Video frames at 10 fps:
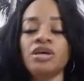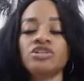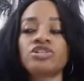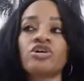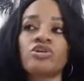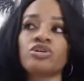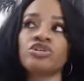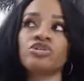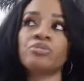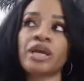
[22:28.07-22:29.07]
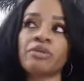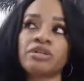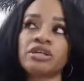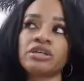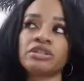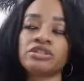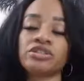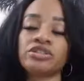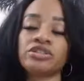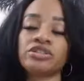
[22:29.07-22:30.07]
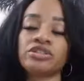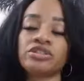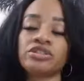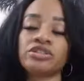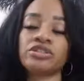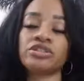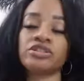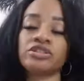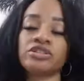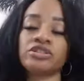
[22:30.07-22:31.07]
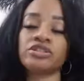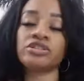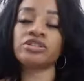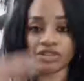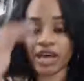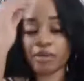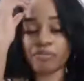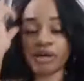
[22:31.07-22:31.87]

So you'll be able to, get access to all of that.